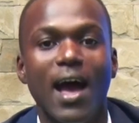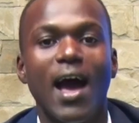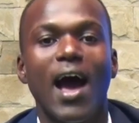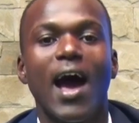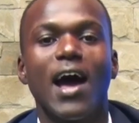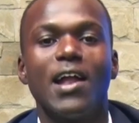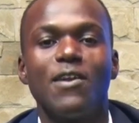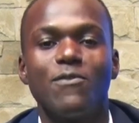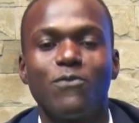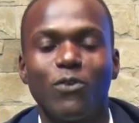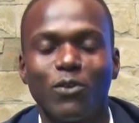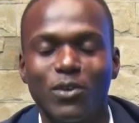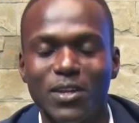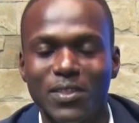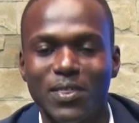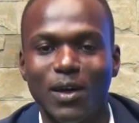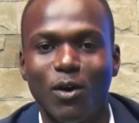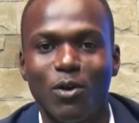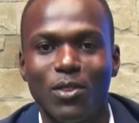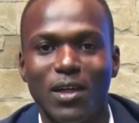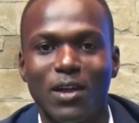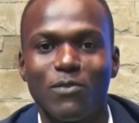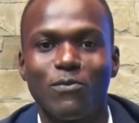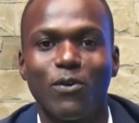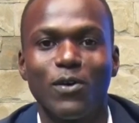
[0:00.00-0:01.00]
and
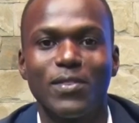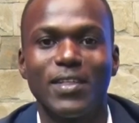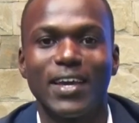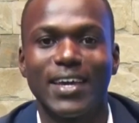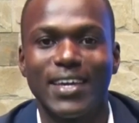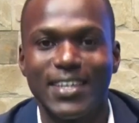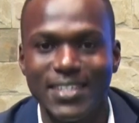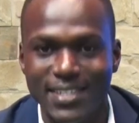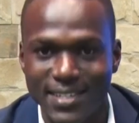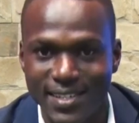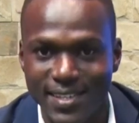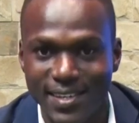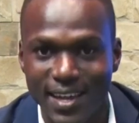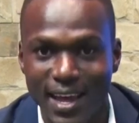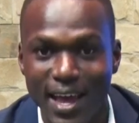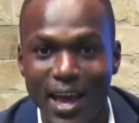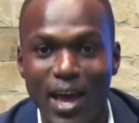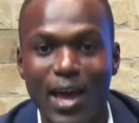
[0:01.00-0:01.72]
40,000 for the kids.